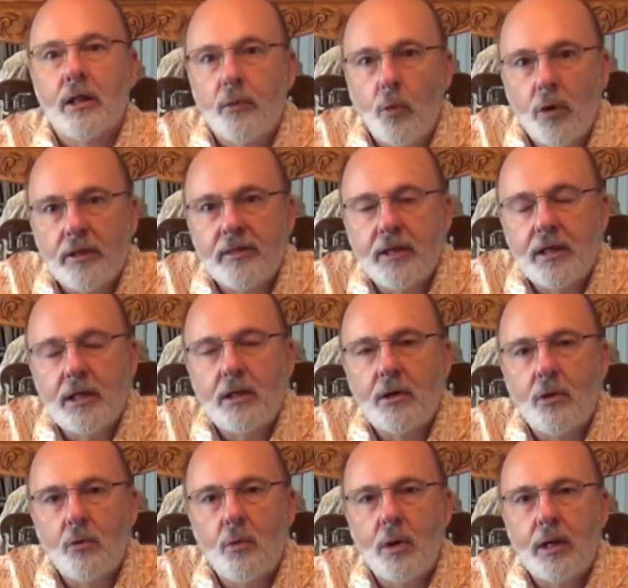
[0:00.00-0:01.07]
The one thing you
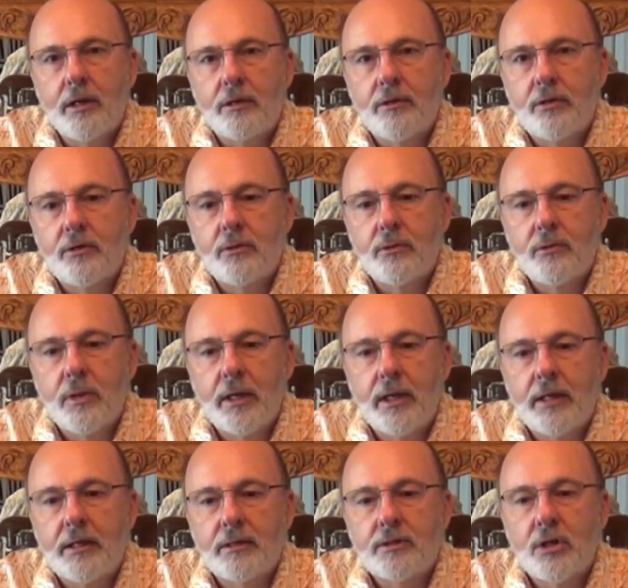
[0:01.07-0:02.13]
don't want to do
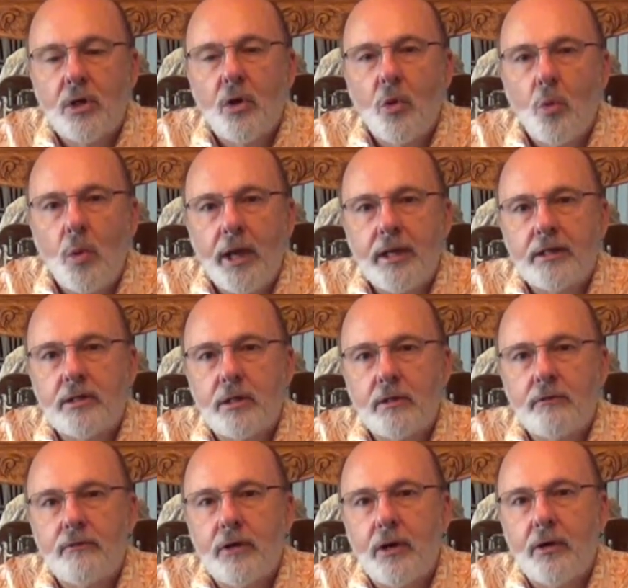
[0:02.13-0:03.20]
is wait
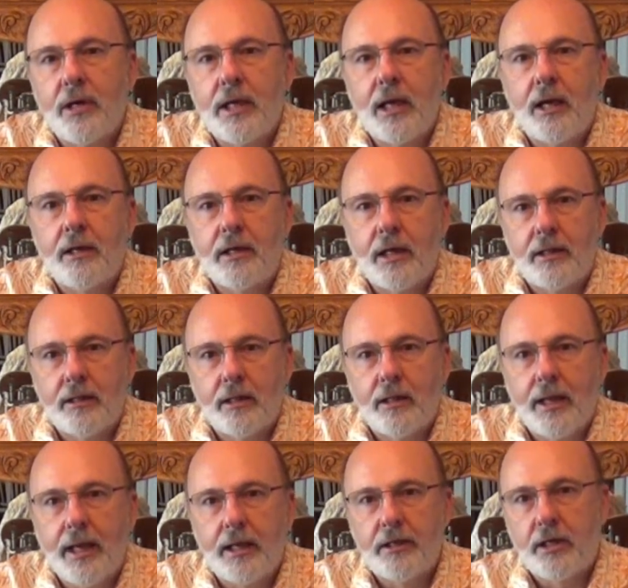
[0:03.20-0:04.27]
till the very end on the
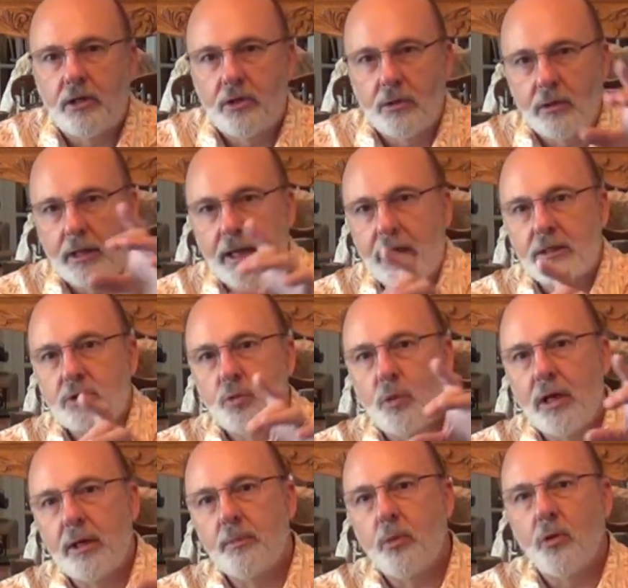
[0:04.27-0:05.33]
landing. Your last
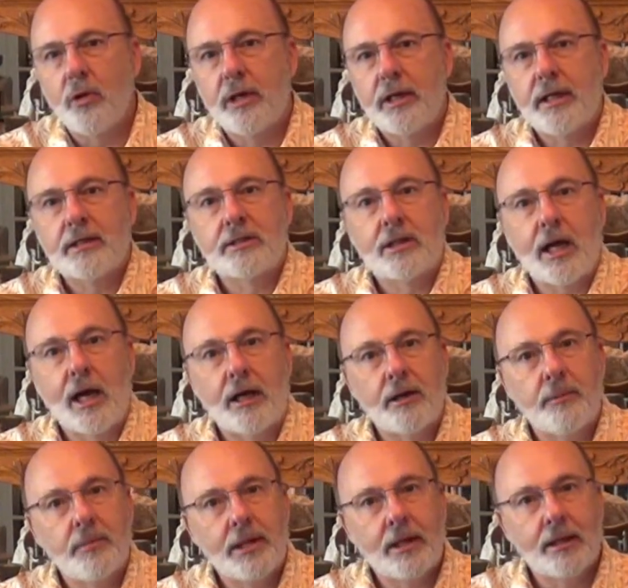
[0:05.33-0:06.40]
waypoint has
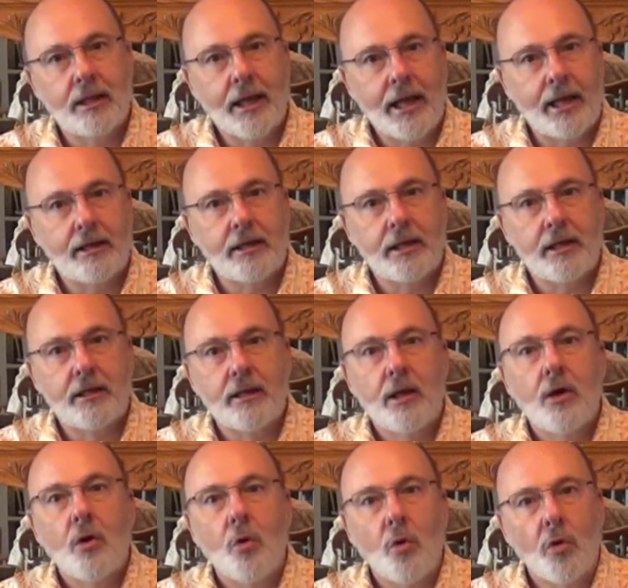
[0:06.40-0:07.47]
got to be a landing,
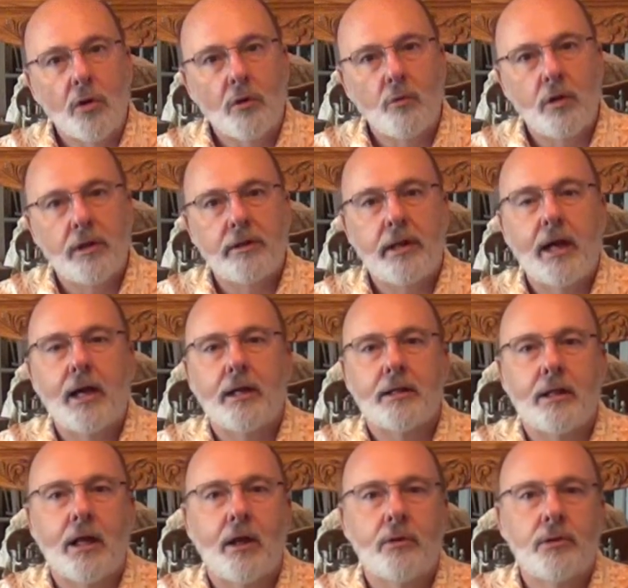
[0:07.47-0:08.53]
or it will
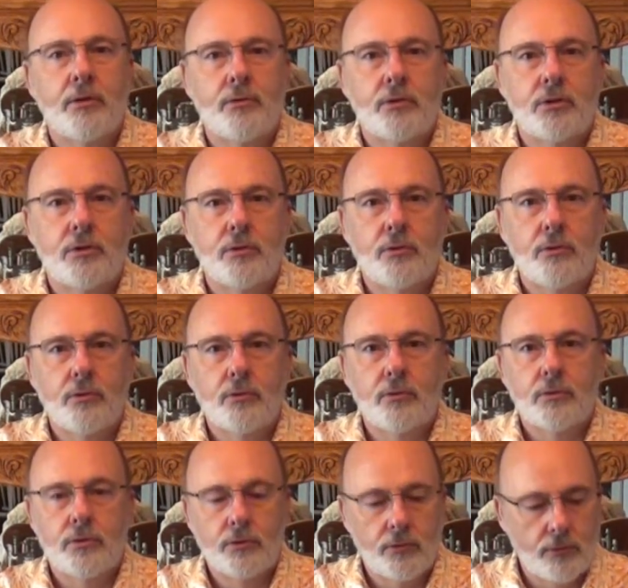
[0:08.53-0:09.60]
not allow you
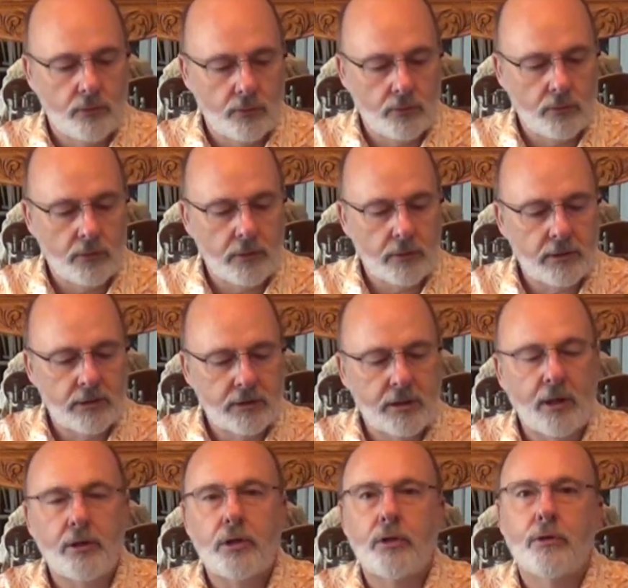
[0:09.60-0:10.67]
to
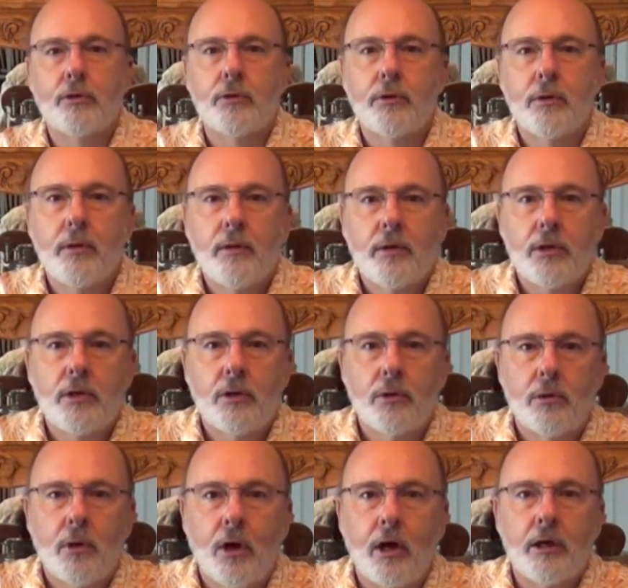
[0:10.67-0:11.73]
start
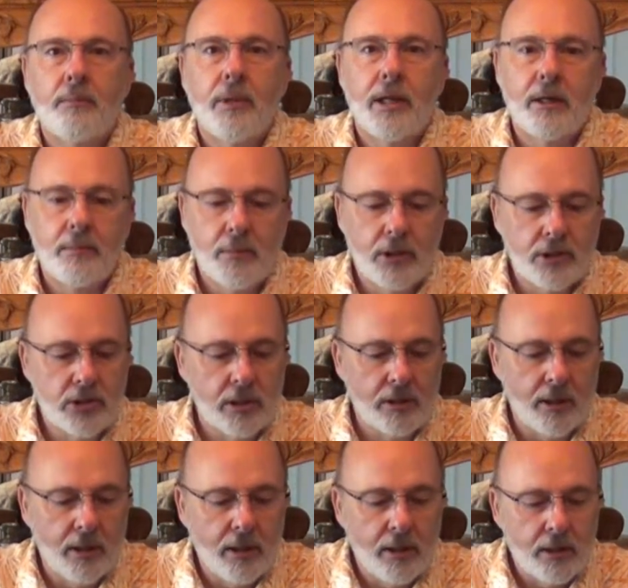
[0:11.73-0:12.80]
your automated mission.